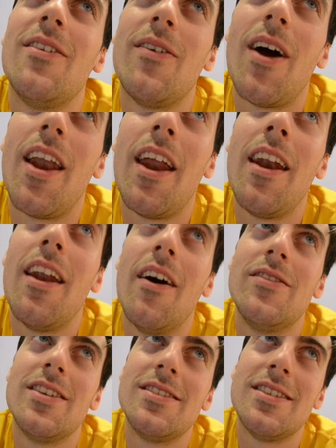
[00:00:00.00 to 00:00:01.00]
and I'd
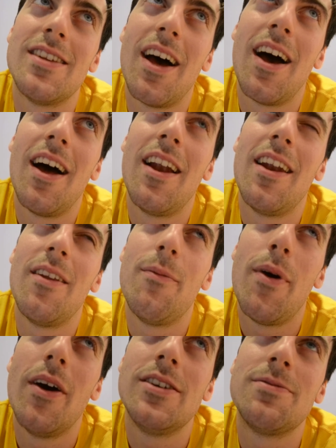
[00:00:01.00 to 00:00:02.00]
love to see that
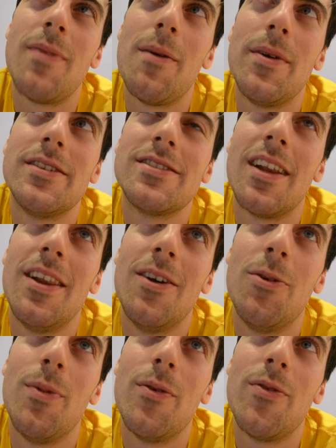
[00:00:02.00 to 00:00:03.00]
pushed maybe just a
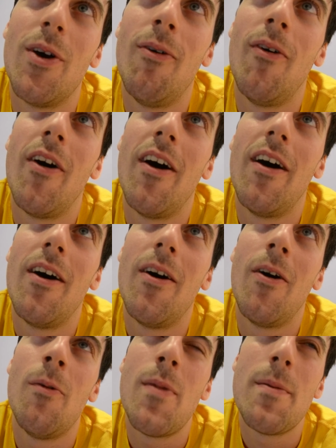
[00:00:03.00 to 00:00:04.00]
little bit further,
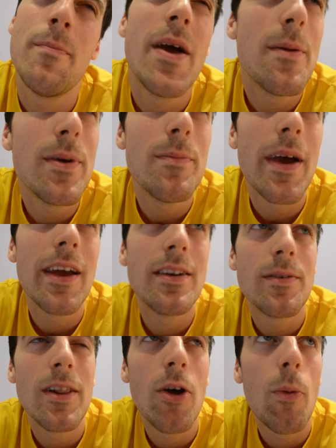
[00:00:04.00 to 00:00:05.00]
or maybe made
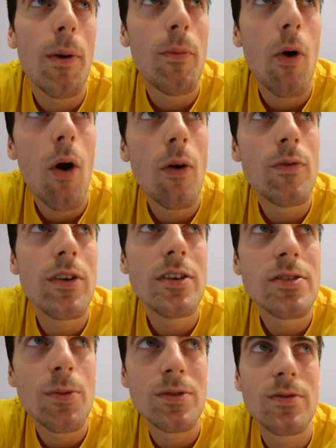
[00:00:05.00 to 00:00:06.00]
a little bit more
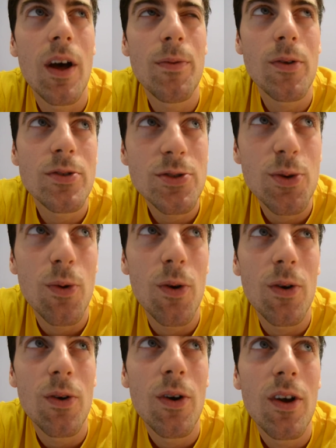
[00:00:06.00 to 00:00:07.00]
obvious. I'm not
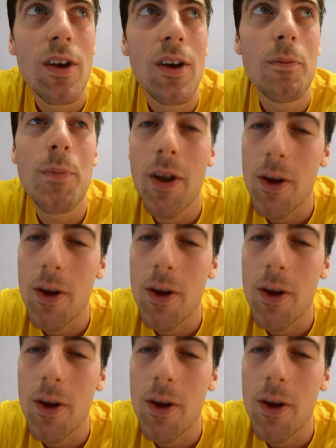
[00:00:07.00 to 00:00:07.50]
sure, but